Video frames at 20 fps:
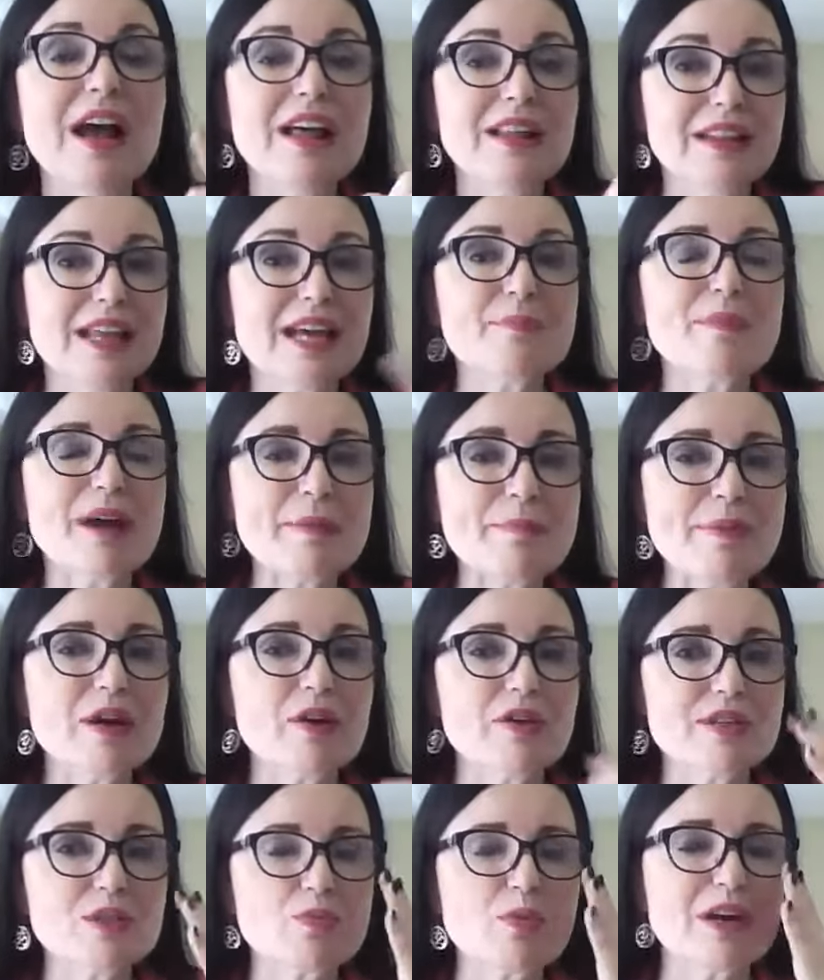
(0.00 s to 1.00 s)
Like my
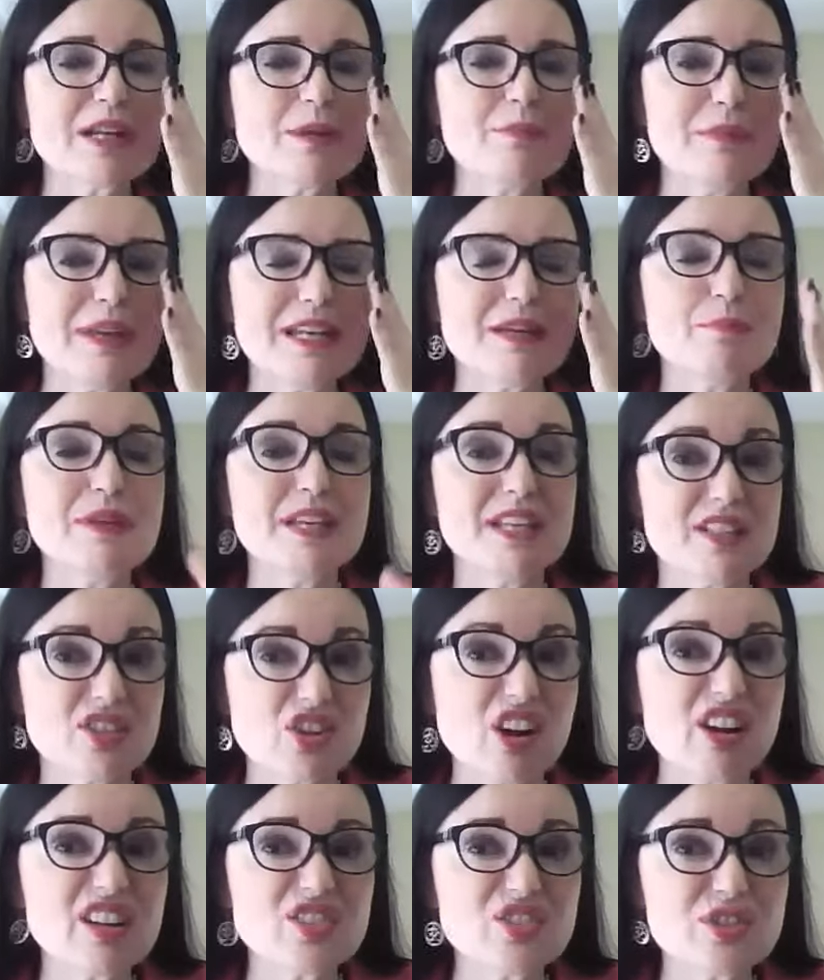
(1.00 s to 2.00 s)
parents wanted me to be a
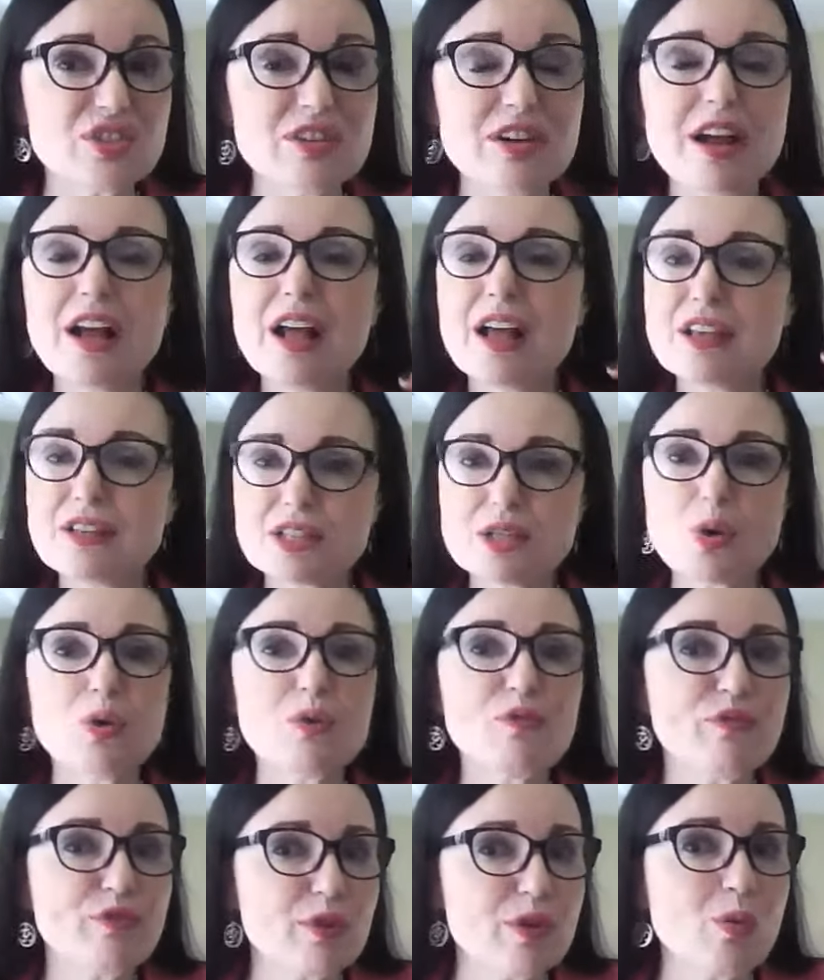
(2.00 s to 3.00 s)
doctor.
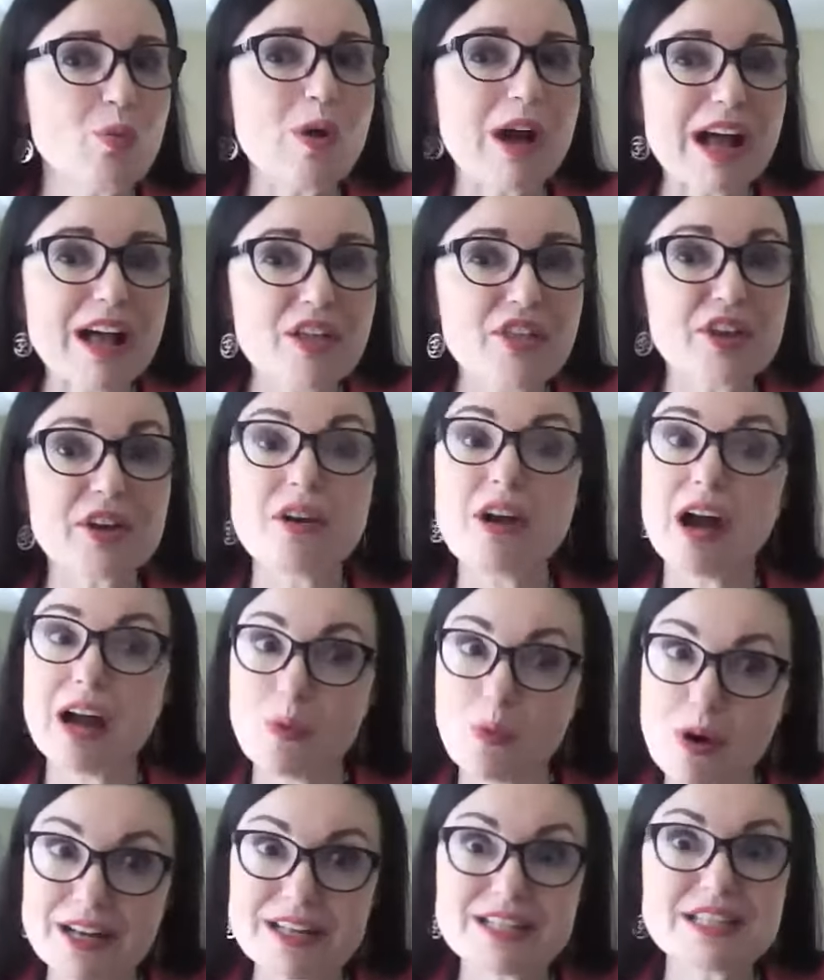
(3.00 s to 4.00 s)
So for a while there, I
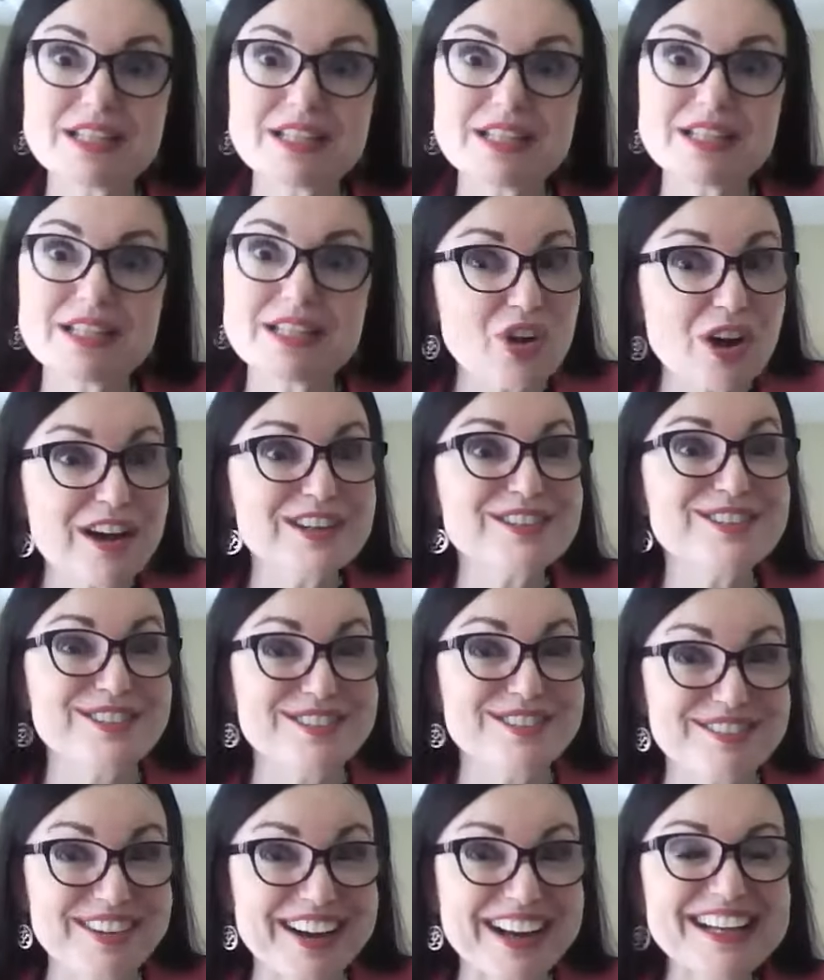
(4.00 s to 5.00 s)
wanted to be a
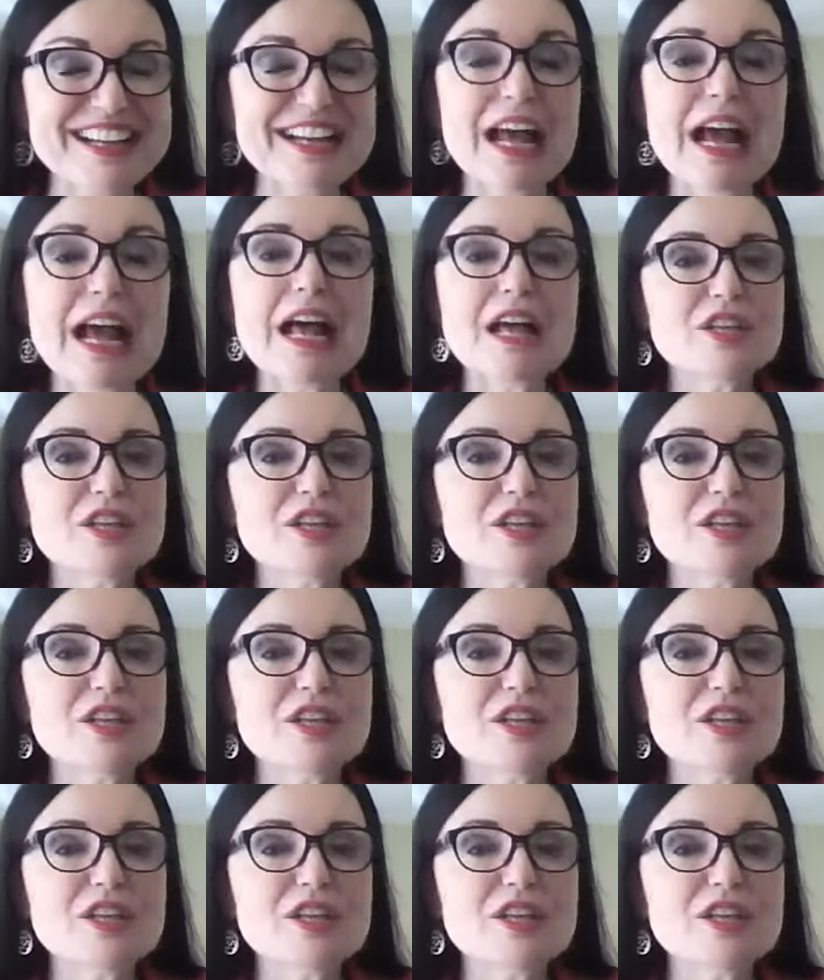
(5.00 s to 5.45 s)
doctor. Right.